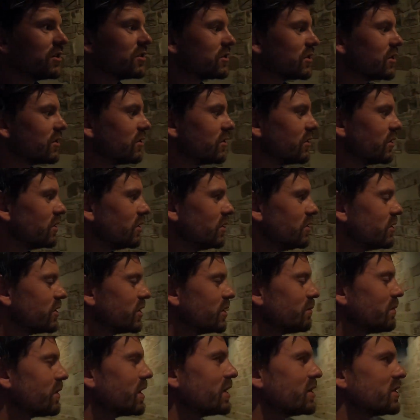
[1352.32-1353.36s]
So you
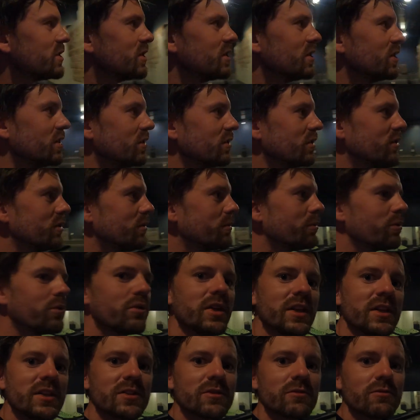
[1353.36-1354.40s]
can imagine the
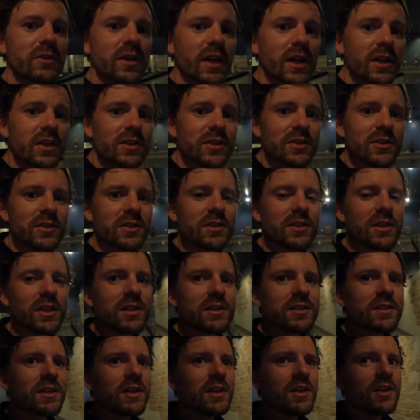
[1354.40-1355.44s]
priest's reaction to
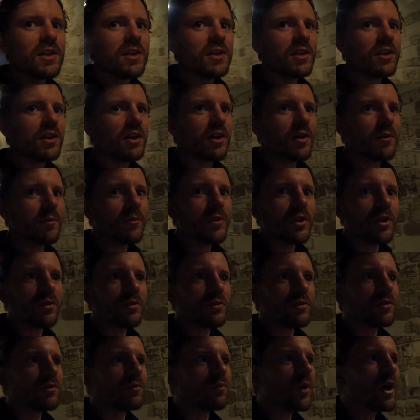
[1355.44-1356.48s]
this. Um, you
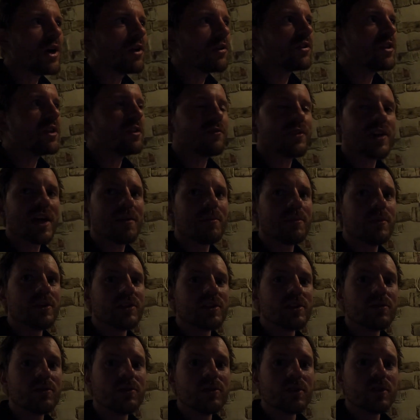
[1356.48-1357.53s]
know, wealthy
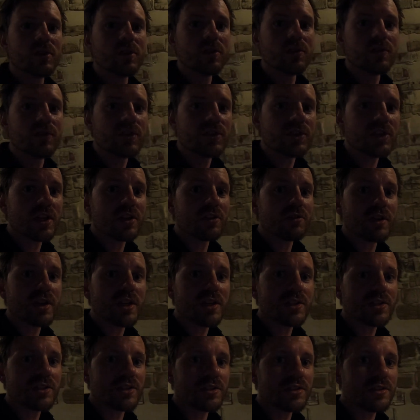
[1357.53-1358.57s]
families who, who for
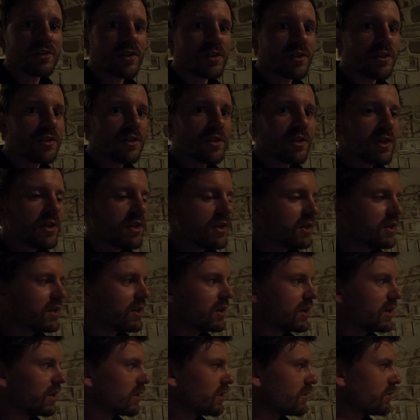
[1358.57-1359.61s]
generations had,
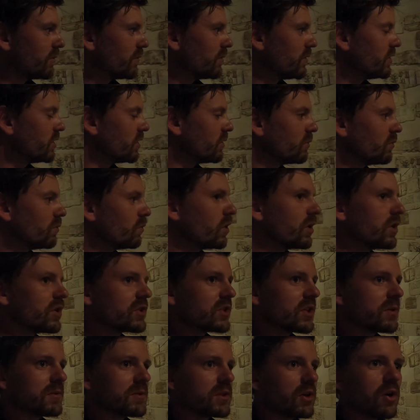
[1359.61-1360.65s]
um, you know,
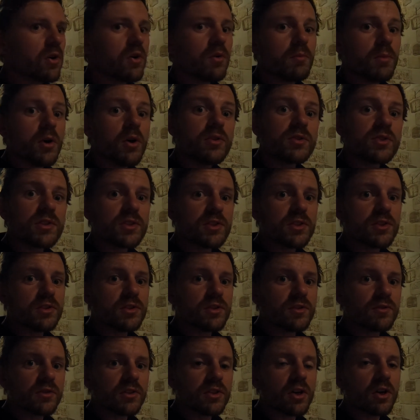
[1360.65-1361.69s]
worshipped a whole
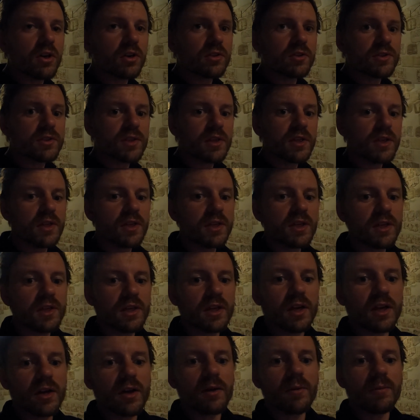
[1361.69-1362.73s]
multitude of gods,
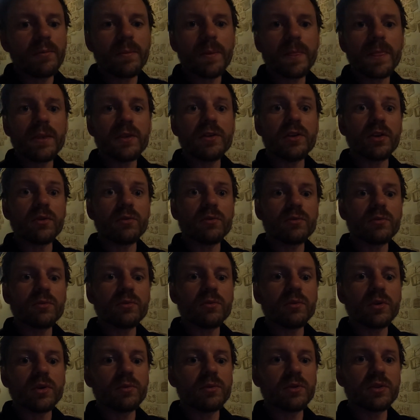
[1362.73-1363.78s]
um, you know,
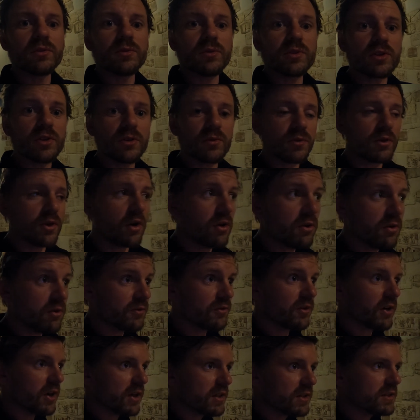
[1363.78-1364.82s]
were, were, were
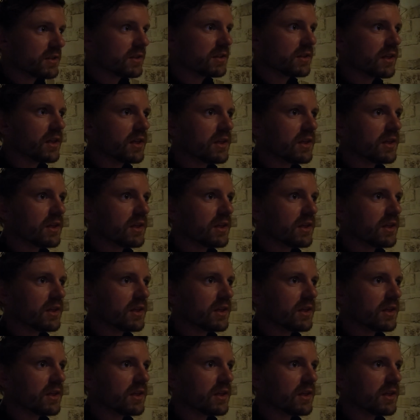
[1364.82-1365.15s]
horrified.